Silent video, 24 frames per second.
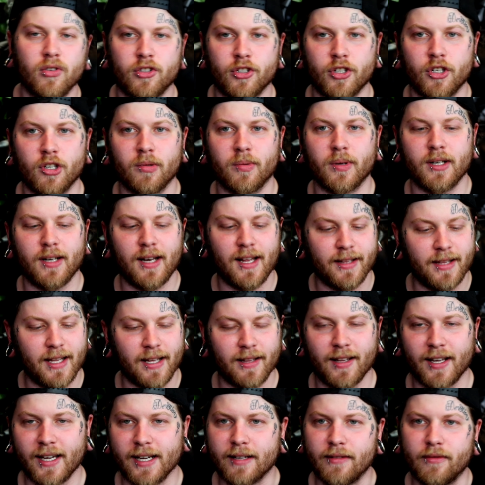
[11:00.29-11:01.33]
YouTuber. Not
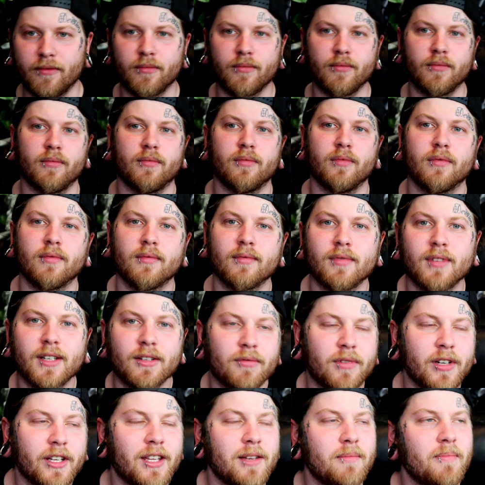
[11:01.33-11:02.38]
that like
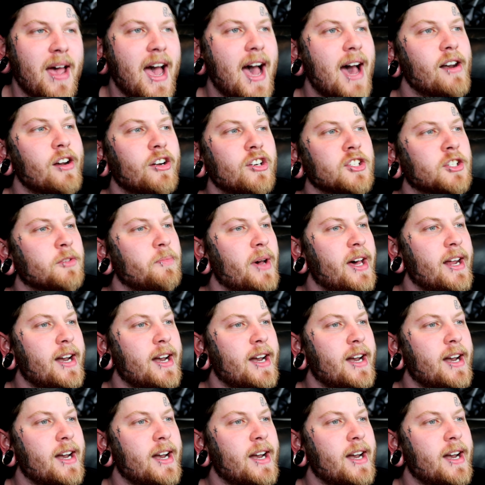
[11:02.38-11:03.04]
it really matters,